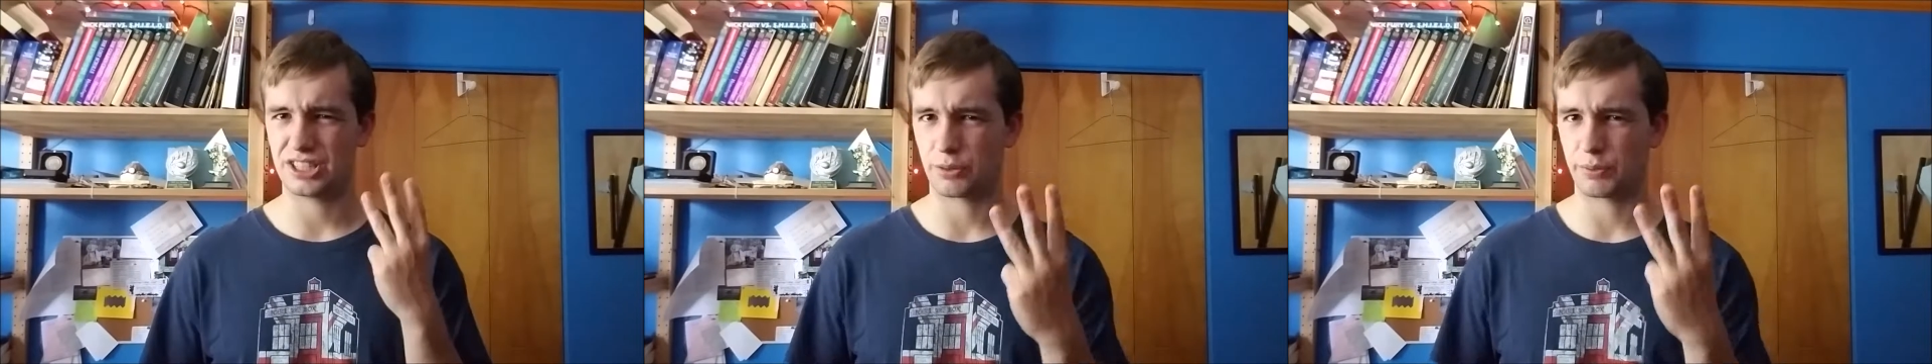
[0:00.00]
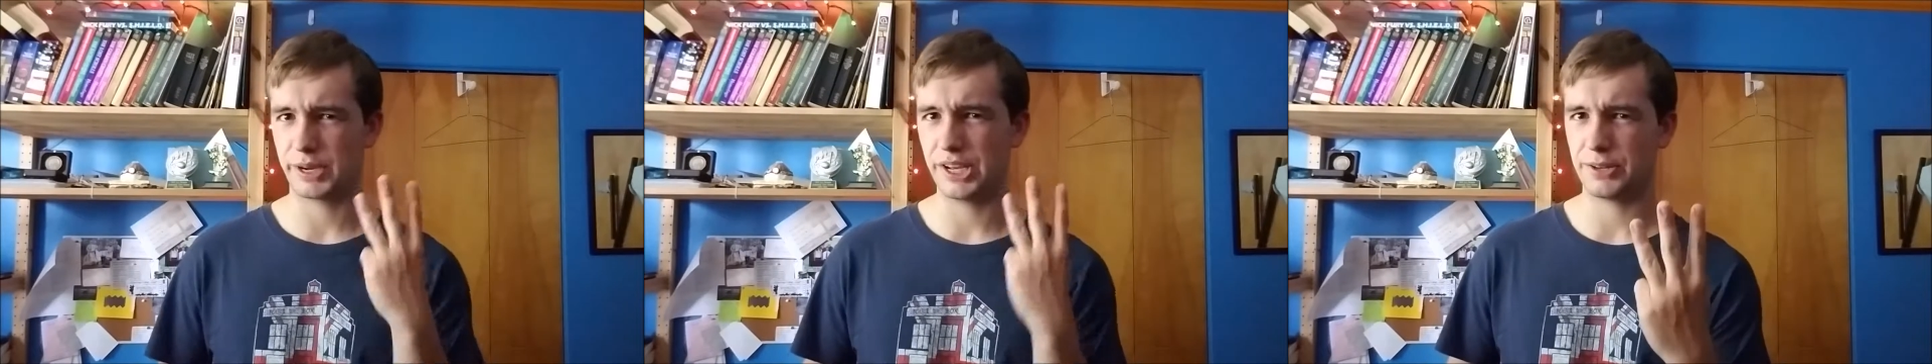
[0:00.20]

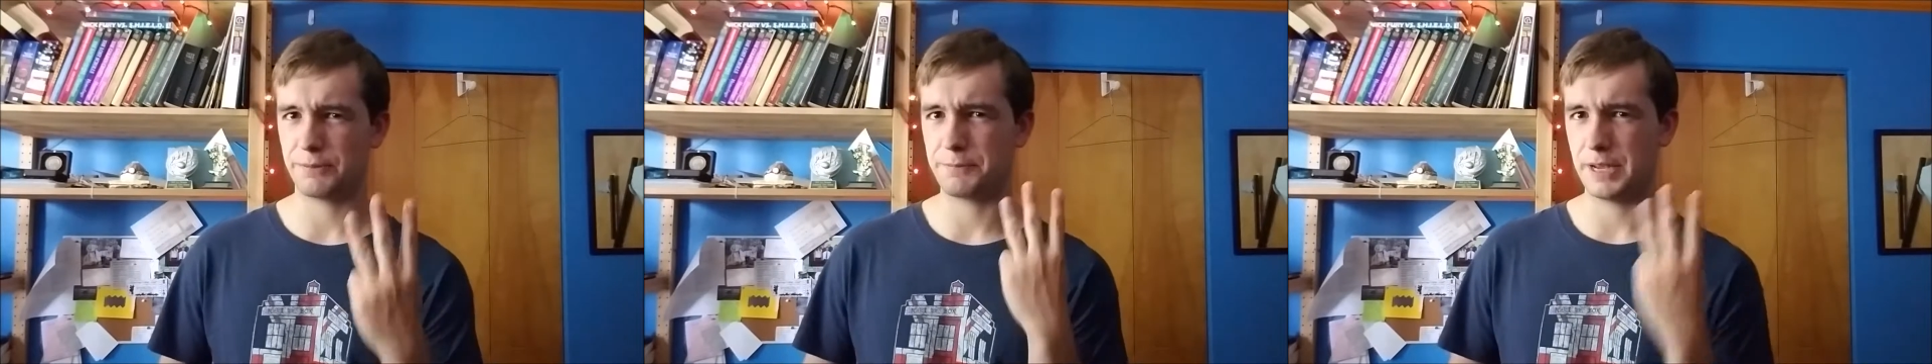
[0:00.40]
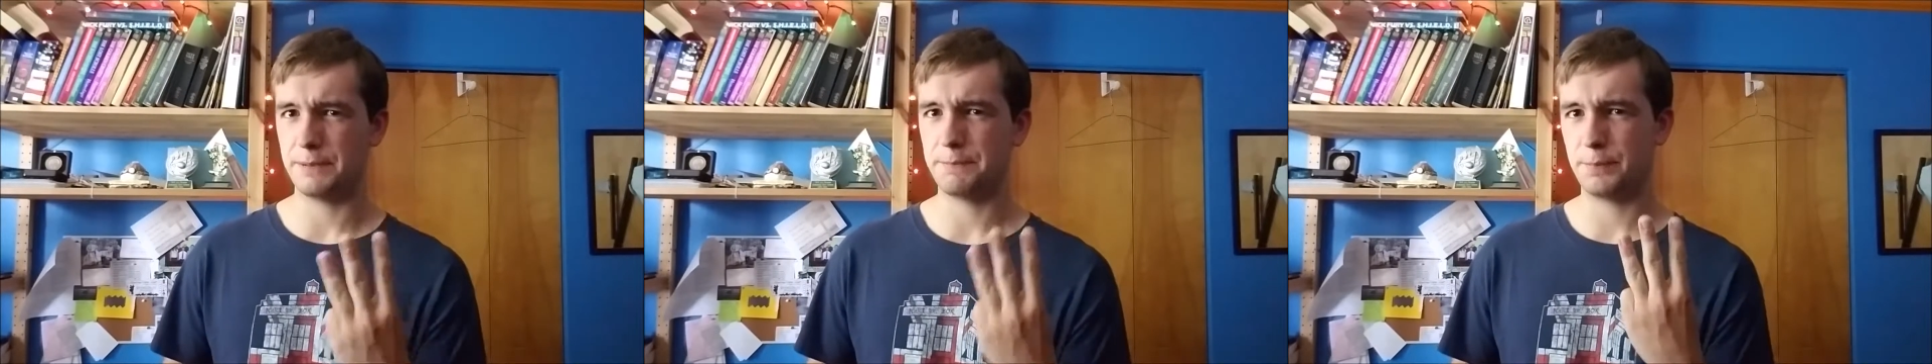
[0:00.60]
3 other
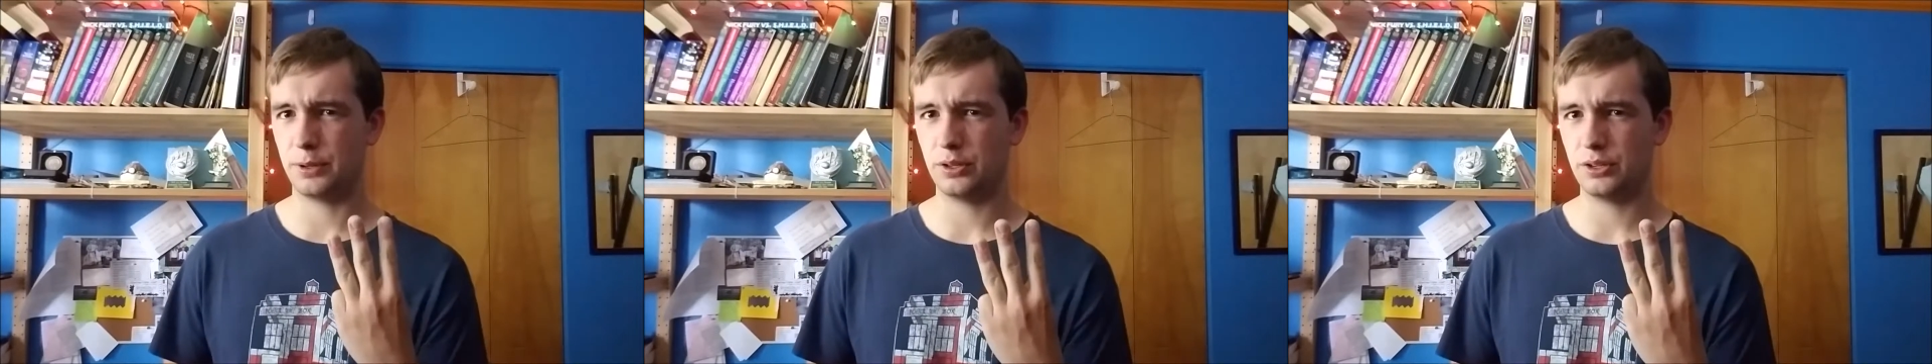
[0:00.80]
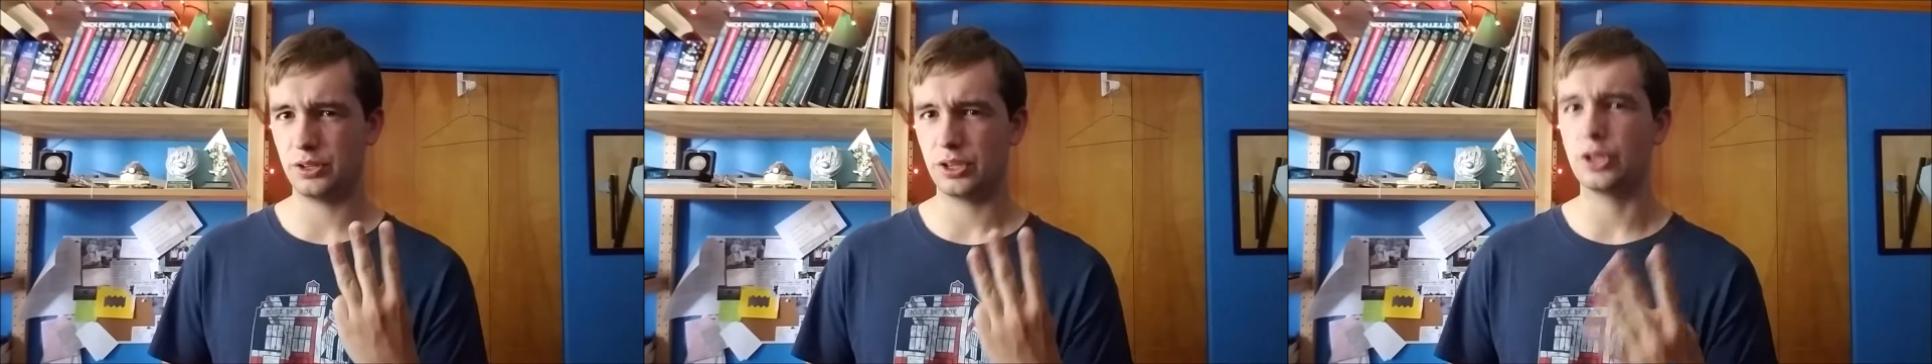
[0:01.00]

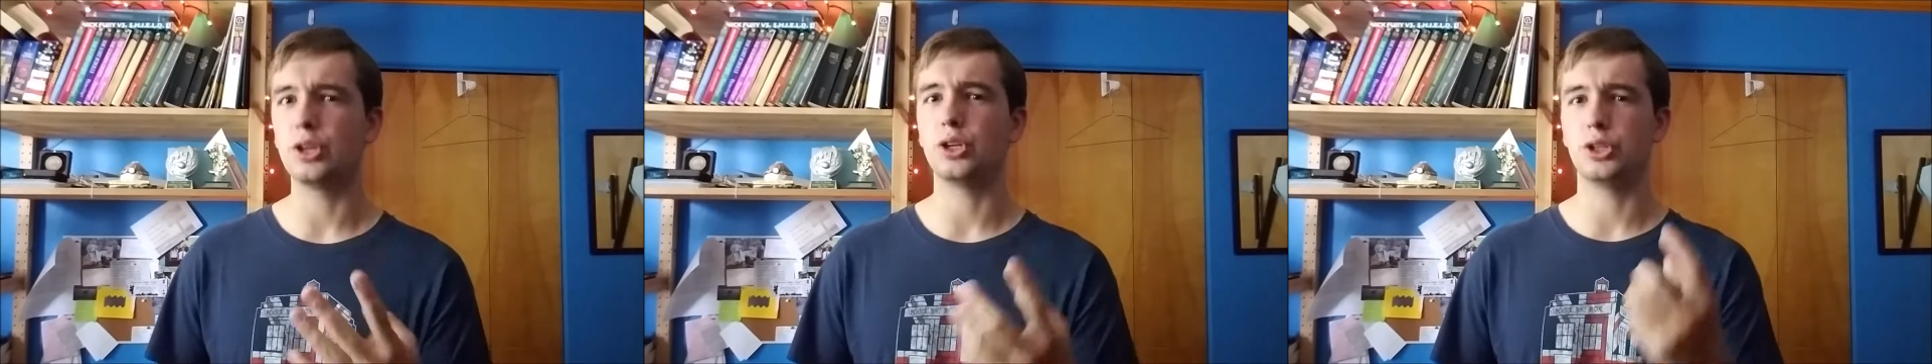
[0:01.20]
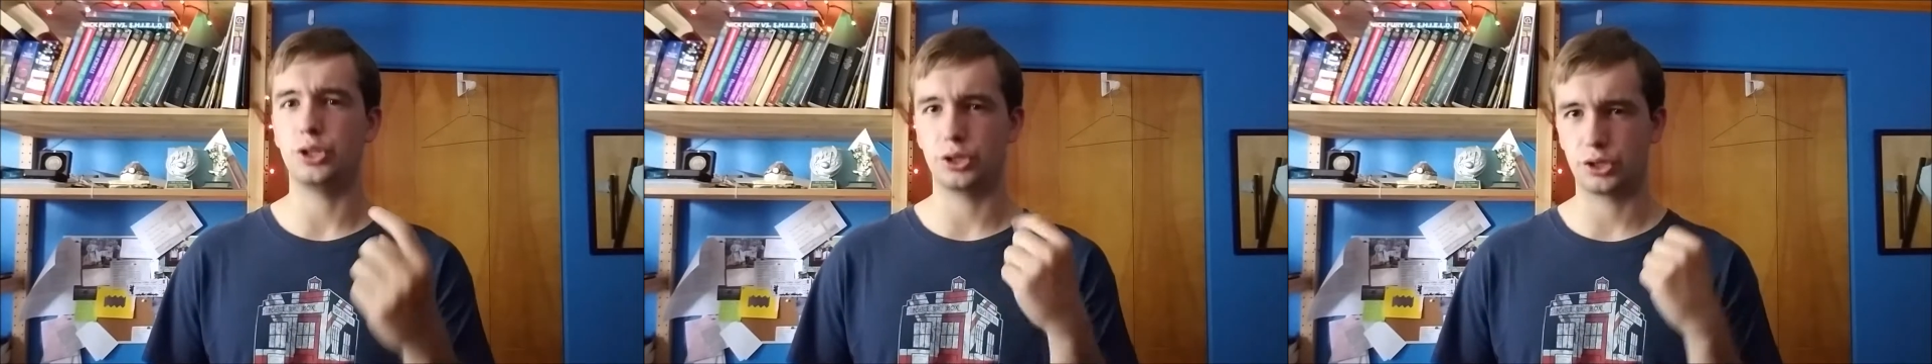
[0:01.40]
people,
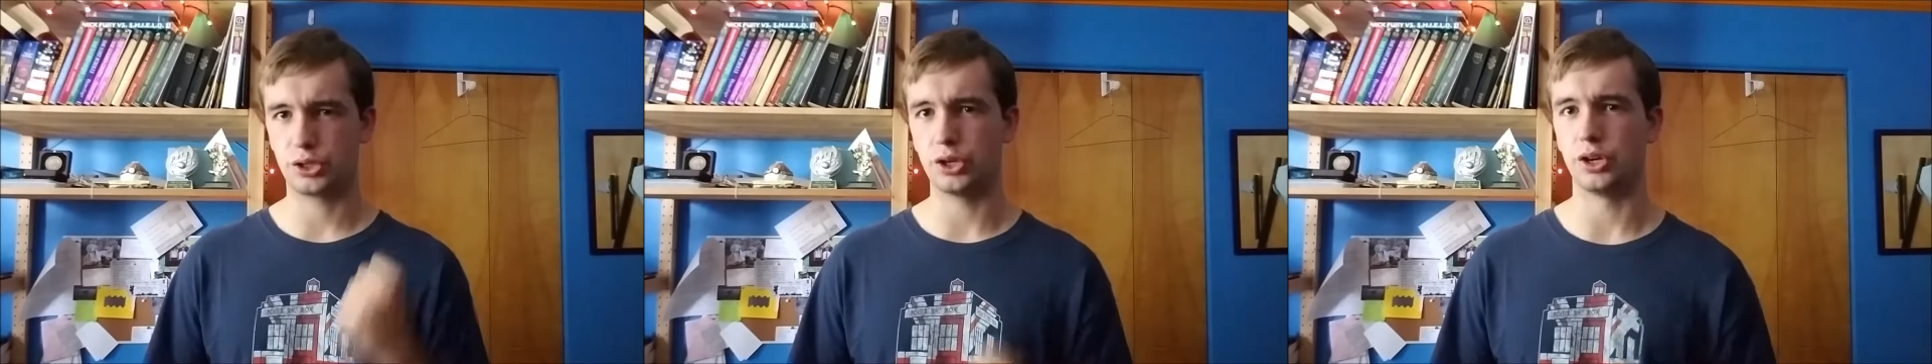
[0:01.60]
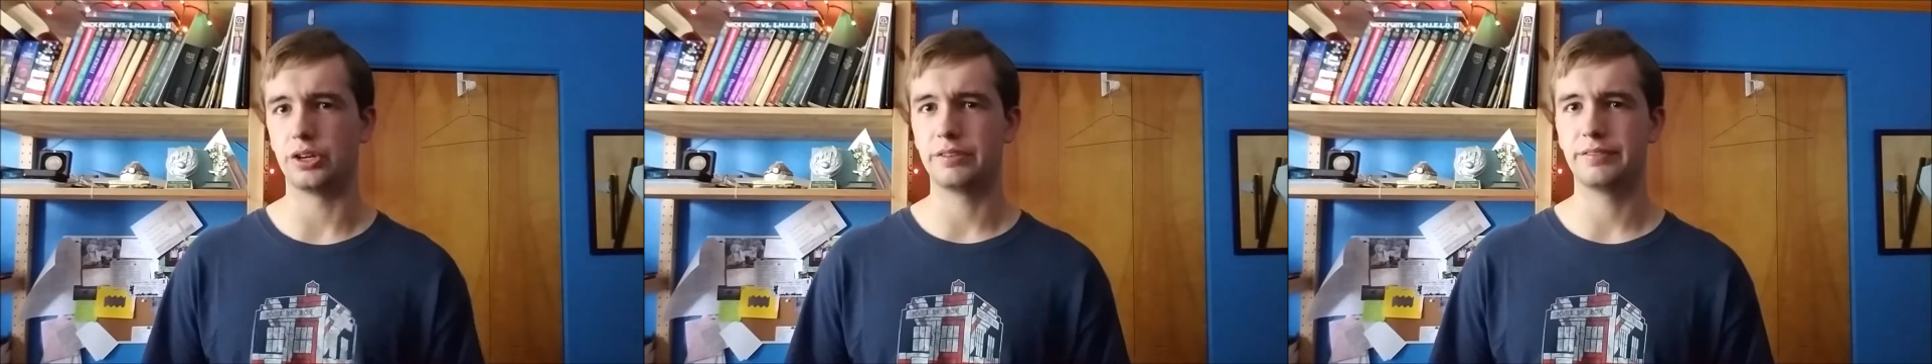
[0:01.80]
you're
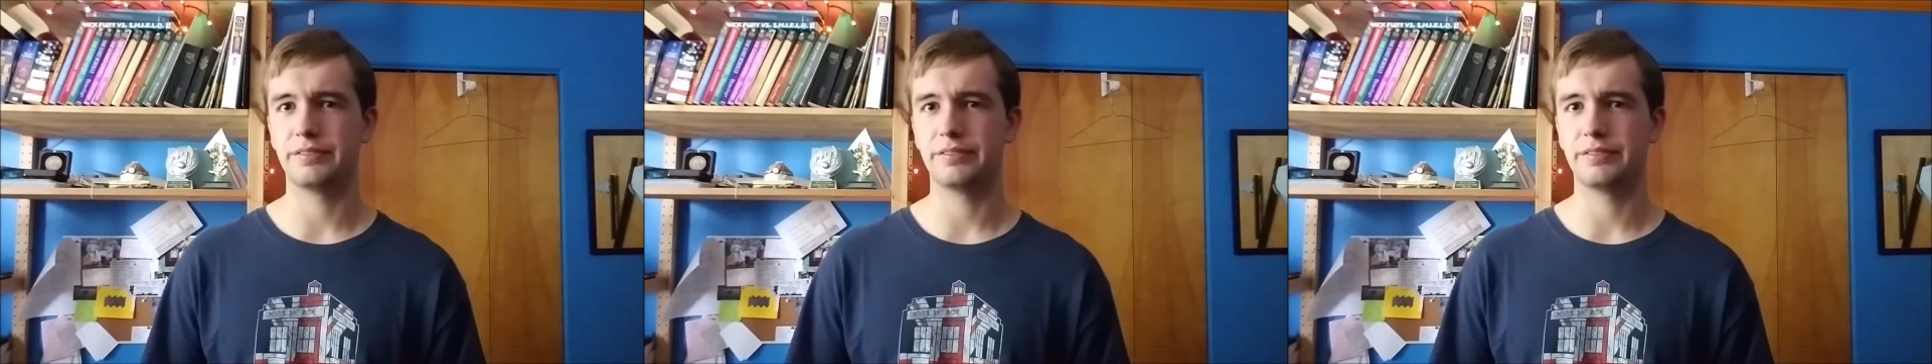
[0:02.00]
good.